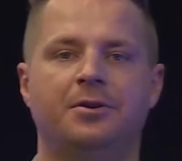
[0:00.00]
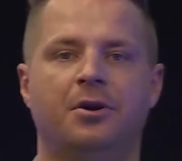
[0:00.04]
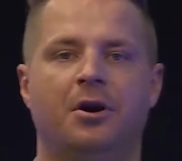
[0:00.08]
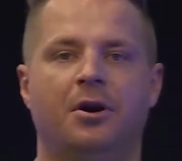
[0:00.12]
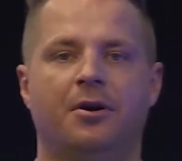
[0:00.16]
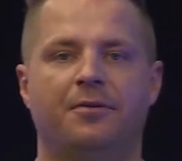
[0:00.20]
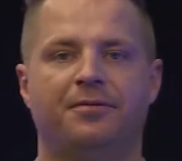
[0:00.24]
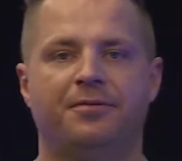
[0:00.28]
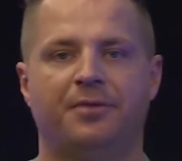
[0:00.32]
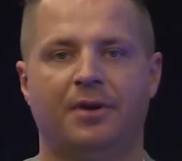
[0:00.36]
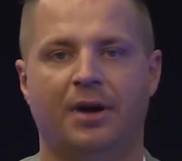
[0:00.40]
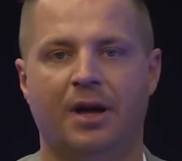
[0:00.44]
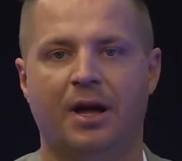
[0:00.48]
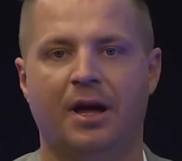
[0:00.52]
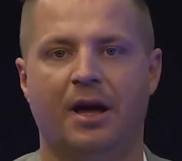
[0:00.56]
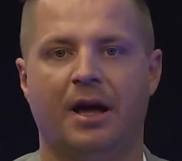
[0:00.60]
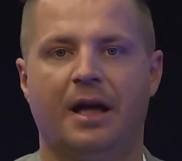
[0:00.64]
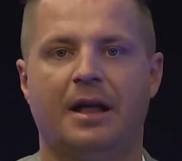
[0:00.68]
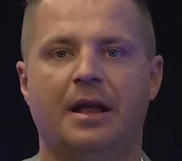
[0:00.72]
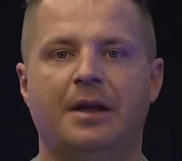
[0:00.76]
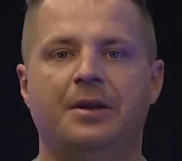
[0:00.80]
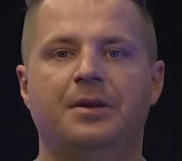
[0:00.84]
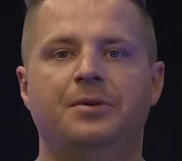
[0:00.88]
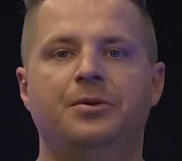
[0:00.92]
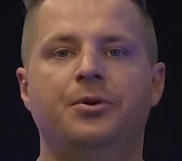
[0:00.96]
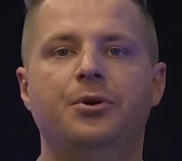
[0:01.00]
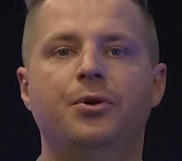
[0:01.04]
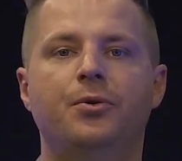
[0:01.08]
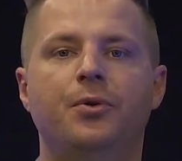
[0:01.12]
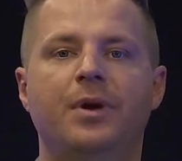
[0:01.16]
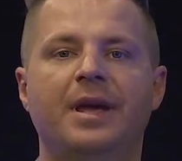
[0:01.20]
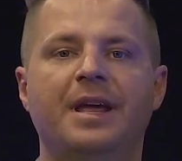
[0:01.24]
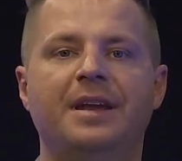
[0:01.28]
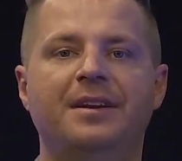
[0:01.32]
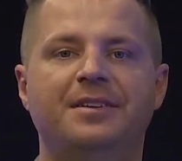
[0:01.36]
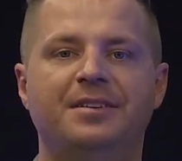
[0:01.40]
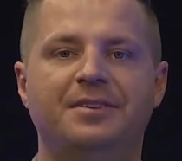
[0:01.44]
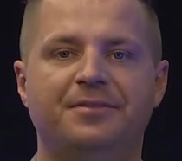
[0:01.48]
of uh, new
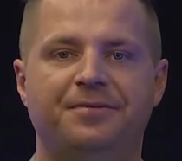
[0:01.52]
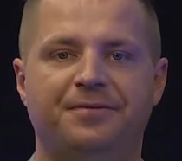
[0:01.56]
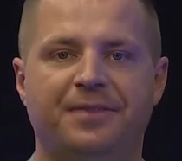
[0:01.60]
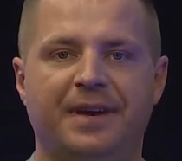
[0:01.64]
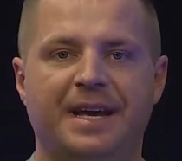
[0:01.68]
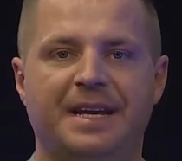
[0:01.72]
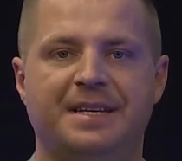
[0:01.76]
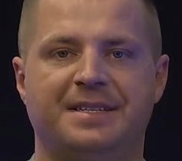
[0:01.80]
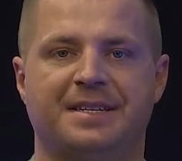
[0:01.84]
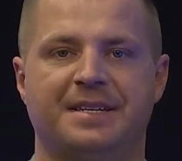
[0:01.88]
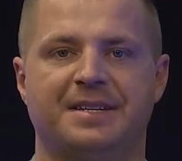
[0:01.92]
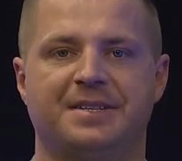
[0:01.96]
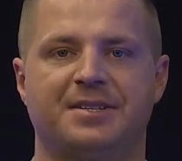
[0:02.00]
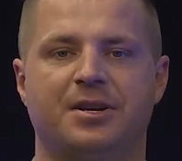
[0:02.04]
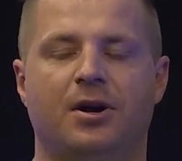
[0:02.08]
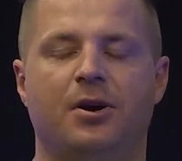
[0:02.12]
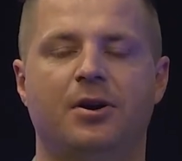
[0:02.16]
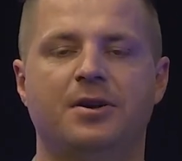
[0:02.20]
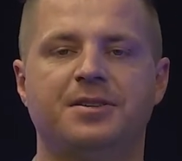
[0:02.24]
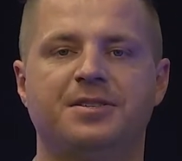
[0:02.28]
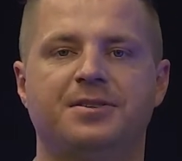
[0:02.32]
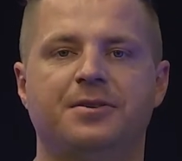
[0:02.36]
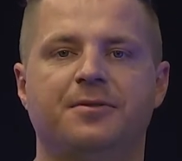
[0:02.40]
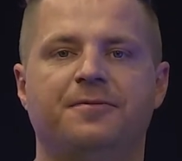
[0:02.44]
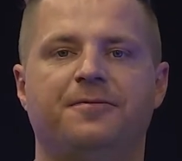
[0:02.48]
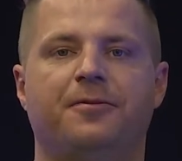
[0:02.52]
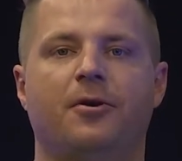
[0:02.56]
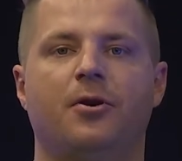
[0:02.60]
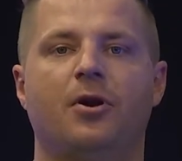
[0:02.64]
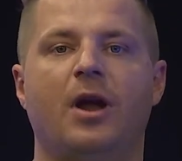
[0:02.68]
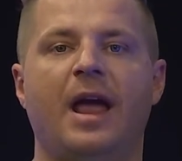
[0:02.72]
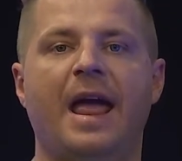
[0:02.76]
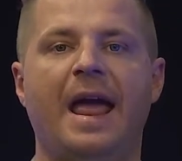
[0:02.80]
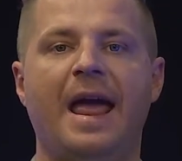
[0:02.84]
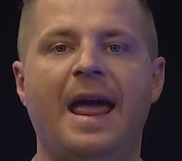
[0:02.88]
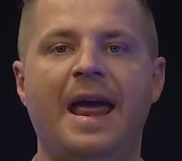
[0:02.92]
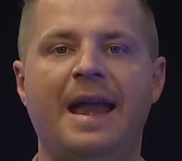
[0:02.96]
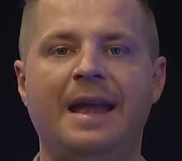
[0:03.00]
interfaces also for
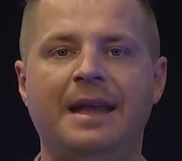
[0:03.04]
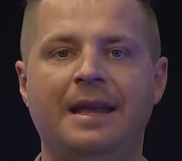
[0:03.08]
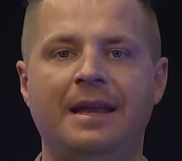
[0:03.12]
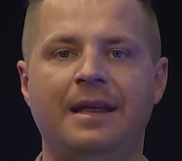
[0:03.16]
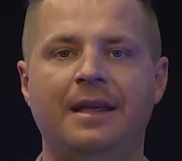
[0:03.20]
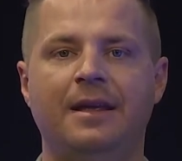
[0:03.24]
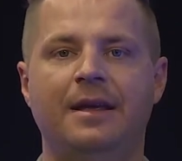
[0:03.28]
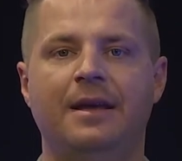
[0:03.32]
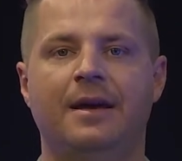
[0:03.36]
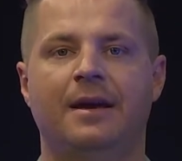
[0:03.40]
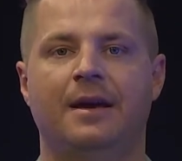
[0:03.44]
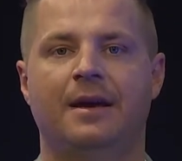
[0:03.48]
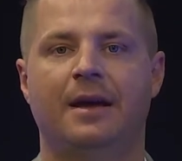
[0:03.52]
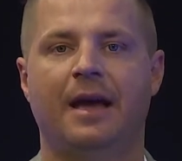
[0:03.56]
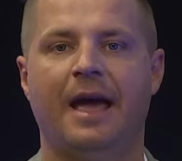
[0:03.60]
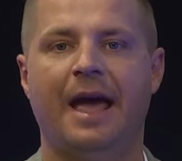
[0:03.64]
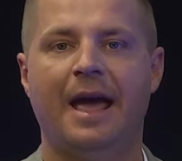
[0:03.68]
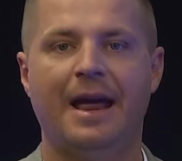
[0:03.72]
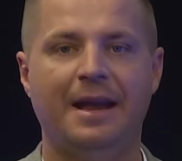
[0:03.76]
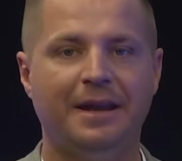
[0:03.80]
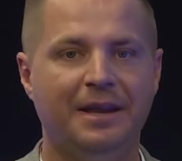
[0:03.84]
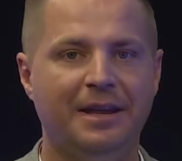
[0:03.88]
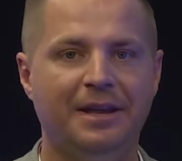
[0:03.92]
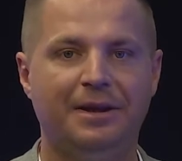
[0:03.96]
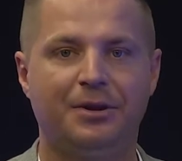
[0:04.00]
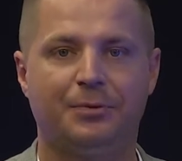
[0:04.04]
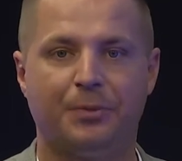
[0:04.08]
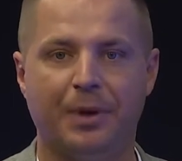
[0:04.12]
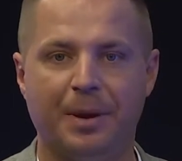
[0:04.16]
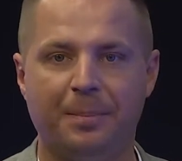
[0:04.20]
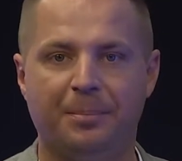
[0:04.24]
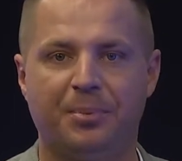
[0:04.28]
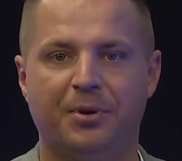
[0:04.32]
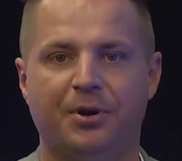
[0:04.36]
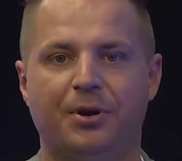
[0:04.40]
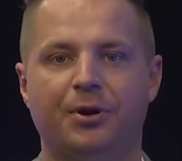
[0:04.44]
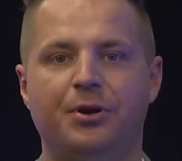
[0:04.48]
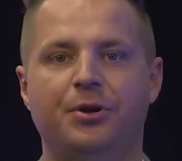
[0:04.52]
any, any
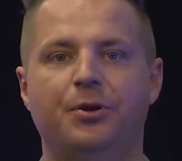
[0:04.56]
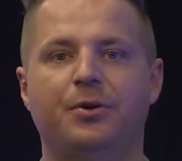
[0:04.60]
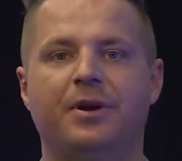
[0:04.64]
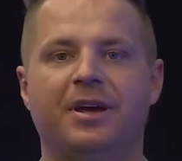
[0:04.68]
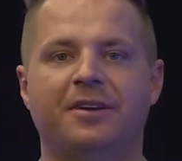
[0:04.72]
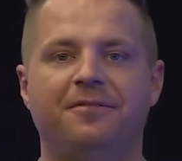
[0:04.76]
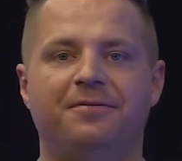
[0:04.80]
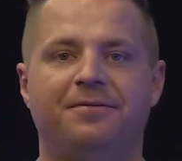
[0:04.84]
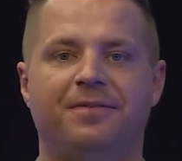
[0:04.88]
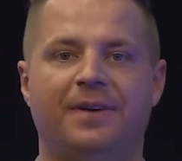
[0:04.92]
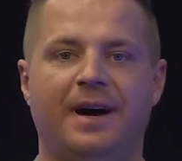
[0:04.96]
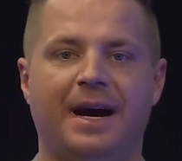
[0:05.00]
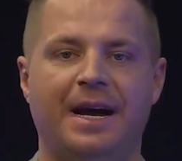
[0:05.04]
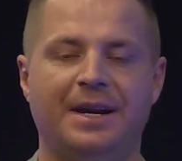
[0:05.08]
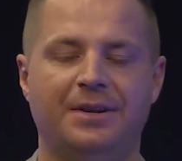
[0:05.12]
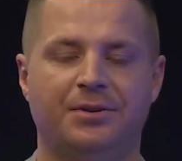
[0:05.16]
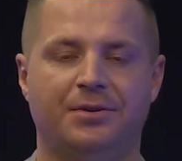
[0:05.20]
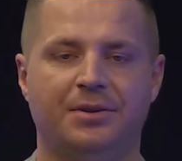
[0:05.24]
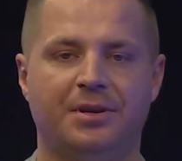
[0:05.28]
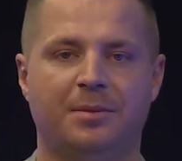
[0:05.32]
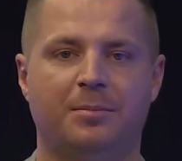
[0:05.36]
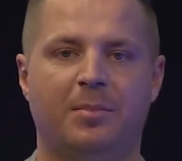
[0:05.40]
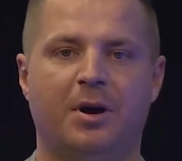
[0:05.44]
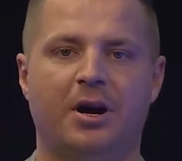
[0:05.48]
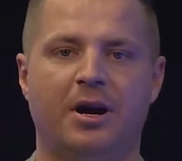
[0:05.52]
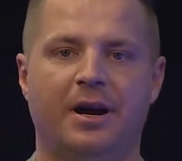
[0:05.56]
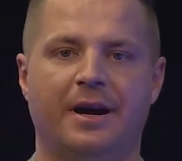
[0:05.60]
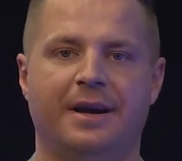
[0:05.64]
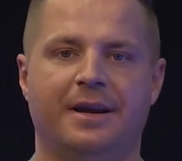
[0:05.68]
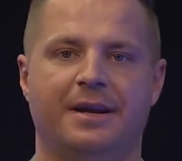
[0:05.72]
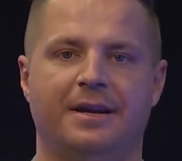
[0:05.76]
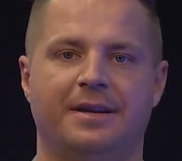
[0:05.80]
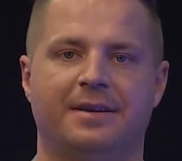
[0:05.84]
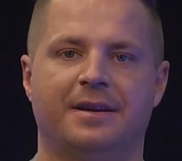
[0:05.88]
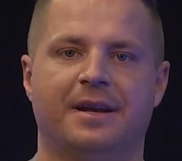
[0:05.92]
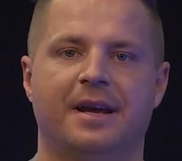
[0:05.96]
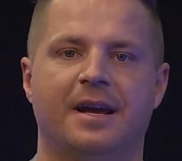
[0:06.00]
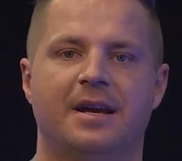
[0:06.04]
gripper you can find on the
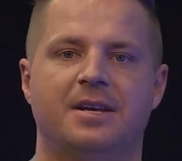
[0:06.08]
market.